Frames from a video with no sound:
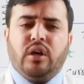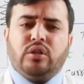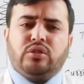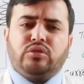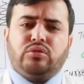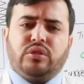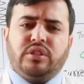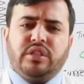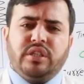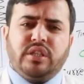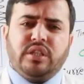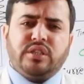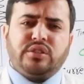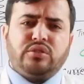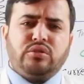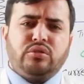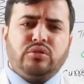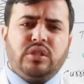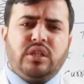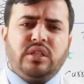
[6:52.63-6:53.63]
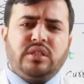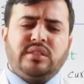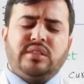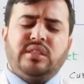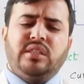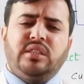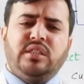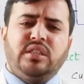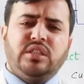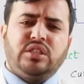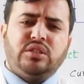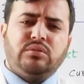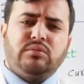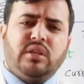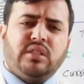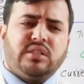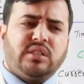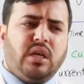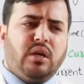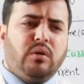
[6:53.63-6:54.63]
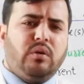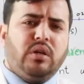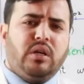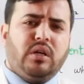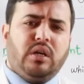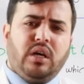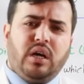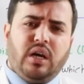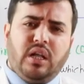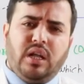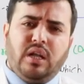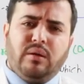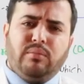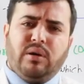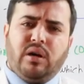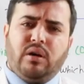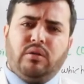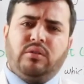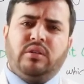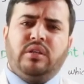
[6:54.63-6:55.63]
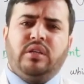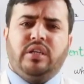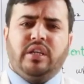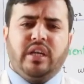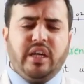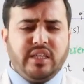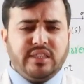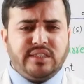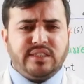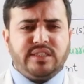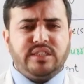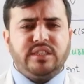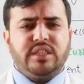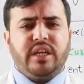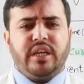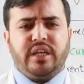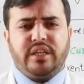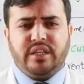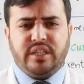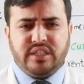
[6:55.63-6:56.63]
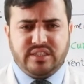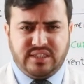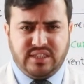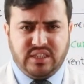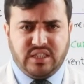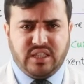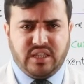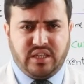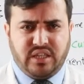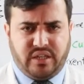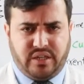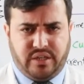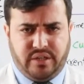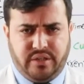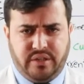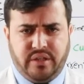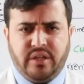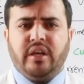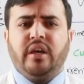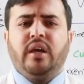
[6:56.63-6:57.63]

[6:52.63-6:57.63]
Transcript: So dear students, this was all about AC and DC current.